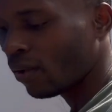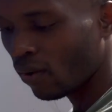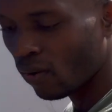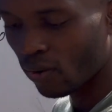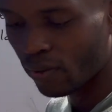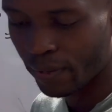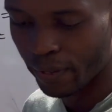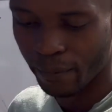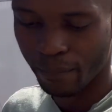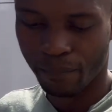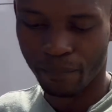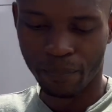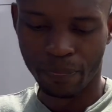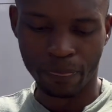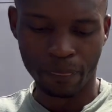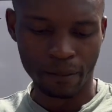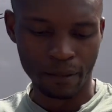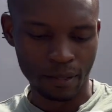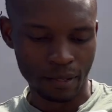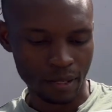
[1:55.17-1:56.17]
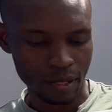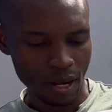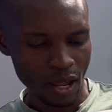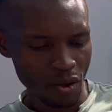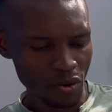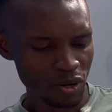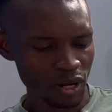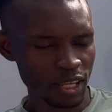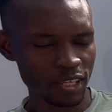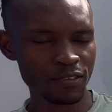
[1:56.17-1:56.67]
Okay, now
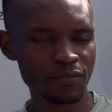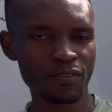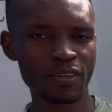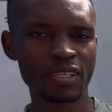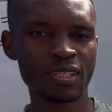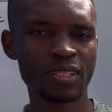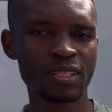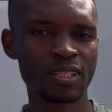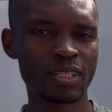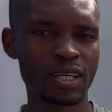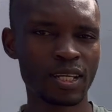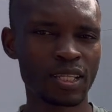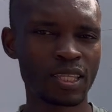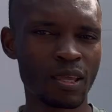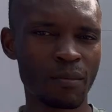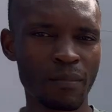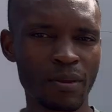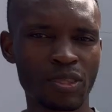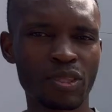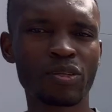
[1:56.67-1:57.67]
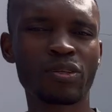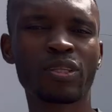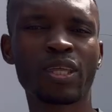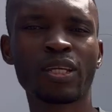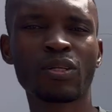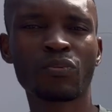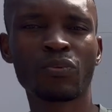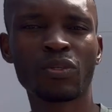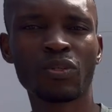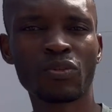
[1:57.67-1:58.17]
let's first check the method that
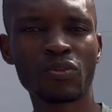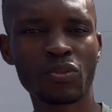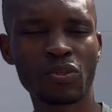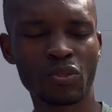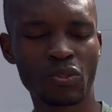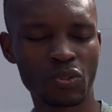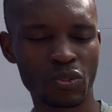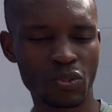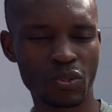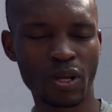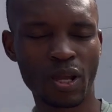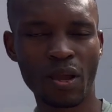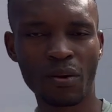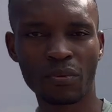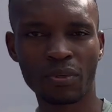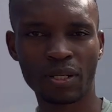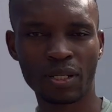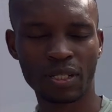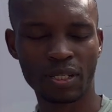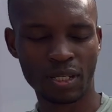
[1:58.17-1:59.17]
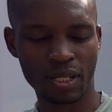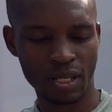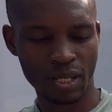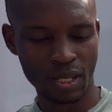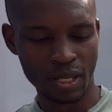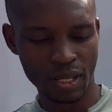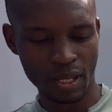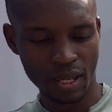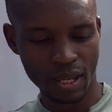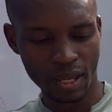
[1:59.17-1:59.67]
we need to use to calculate
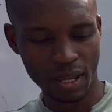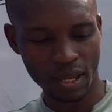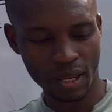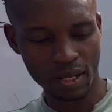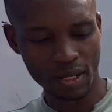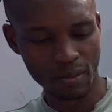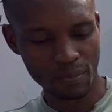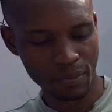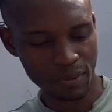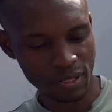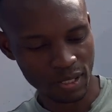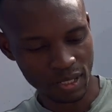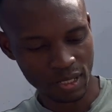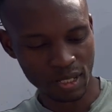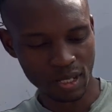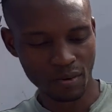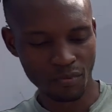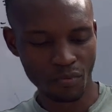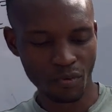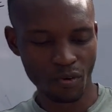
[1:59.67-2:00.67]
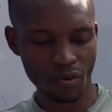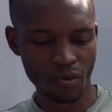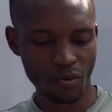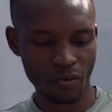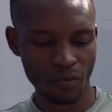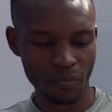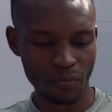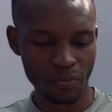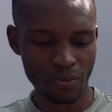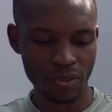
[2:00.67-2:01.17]
uh, depreciation for
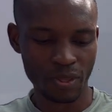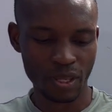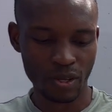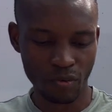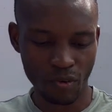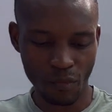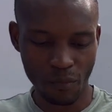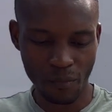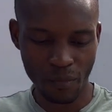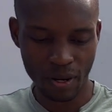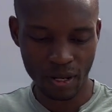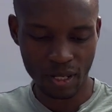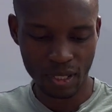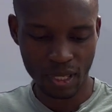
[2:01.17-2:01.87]
equipment.